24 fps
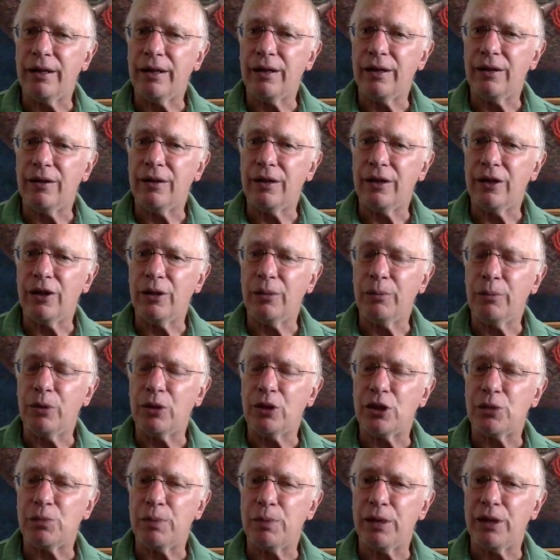in the
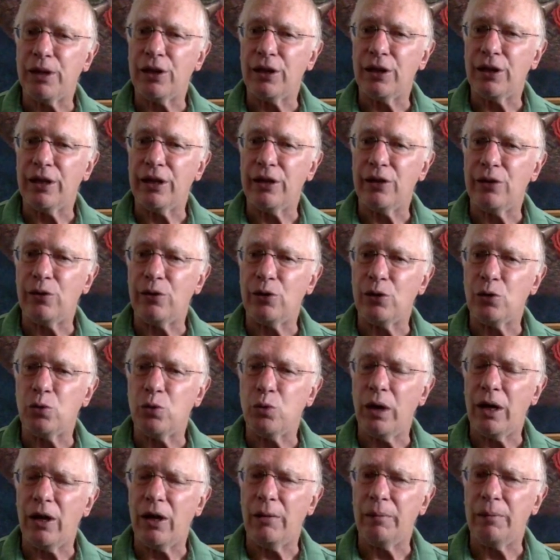book Speculator as
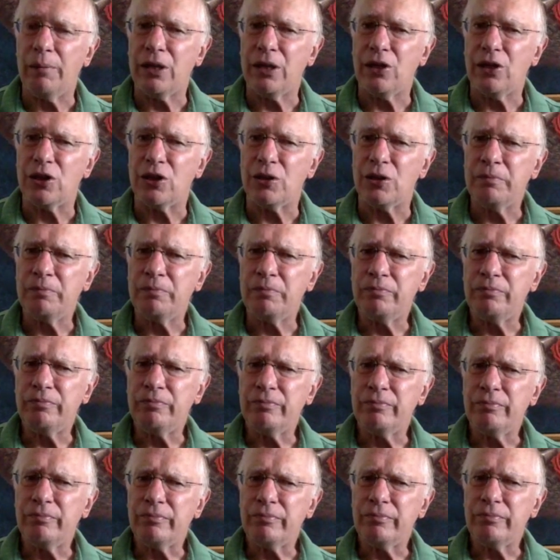well, because
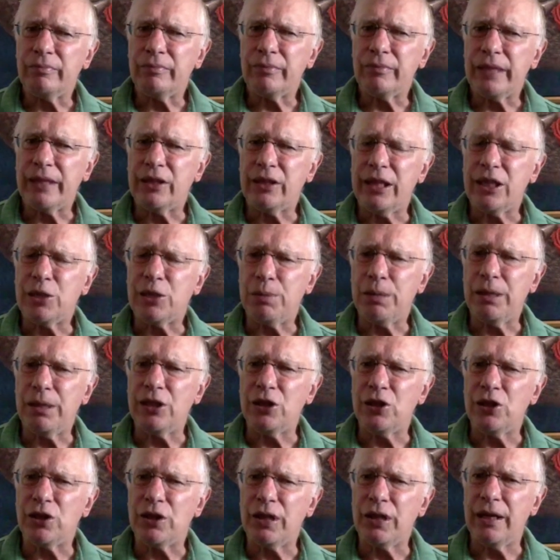it takes
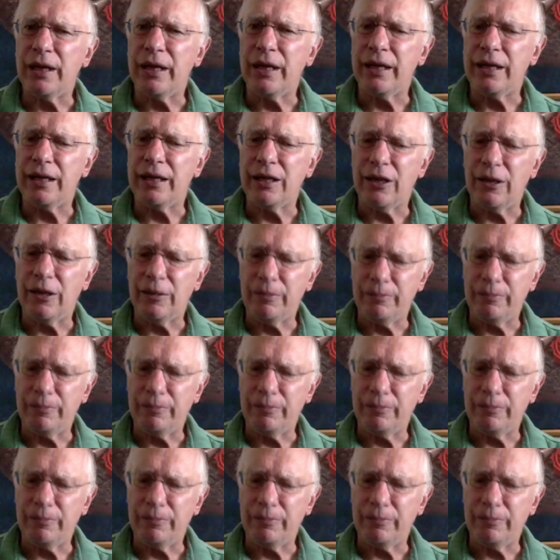place in a